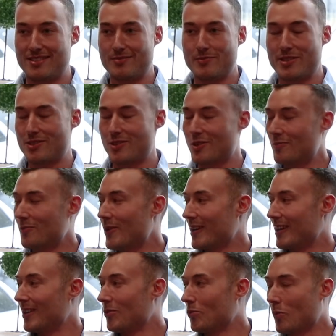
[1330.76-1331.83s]
we couldn't
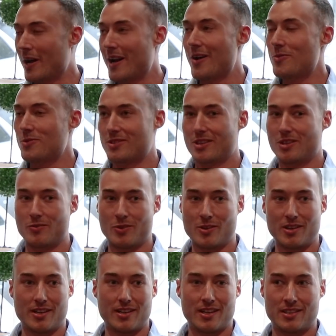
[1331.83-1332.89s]
work out where it was going
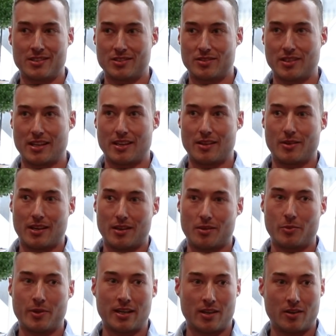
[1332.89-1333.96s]
wrong. And
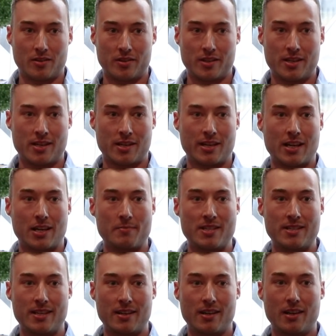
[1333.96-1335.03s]
we were on the academy
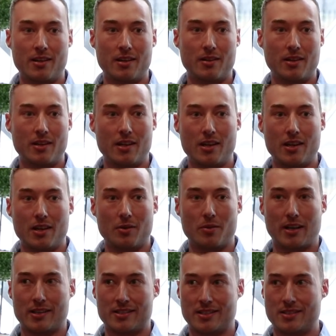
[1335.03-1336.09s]
dinner.
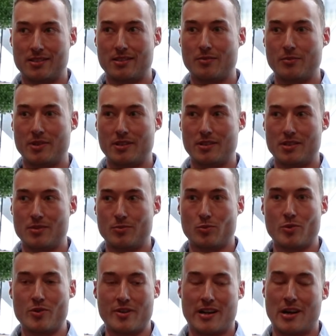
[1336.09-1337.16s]
I said, you were
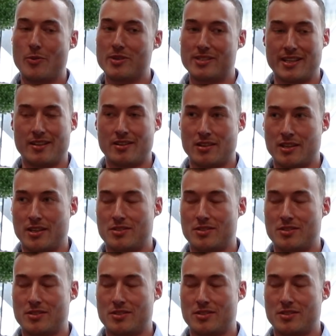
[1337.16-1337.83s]
wondering how it was getting on.